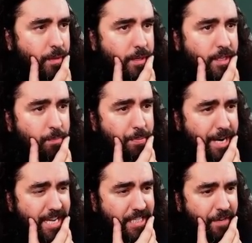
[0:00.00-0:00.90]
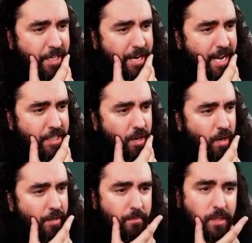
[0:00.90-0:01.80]
Expressive
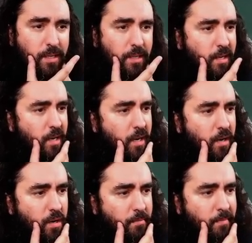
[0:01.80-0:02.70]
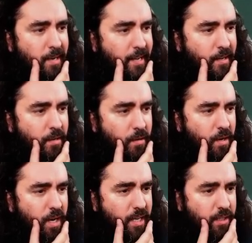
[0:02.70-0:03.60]
iteration. Oh my
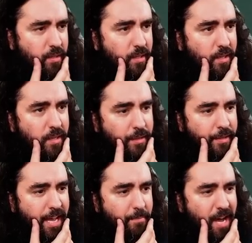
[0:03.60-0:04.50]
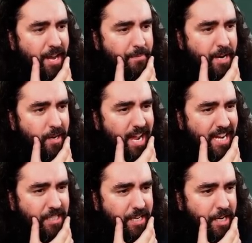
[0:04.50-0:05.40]
lord. That might have been the
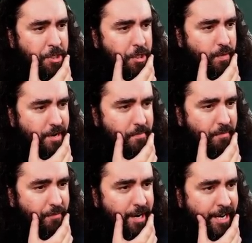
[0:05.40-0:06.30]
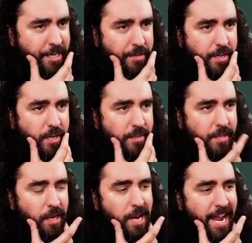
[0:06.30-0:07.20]
last thing that you're doing here, my friend.
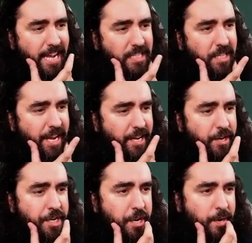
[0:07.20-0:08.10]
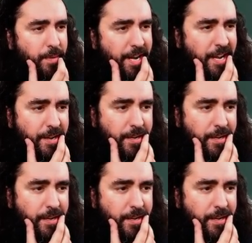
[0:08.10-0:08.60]
The last thing you're doing.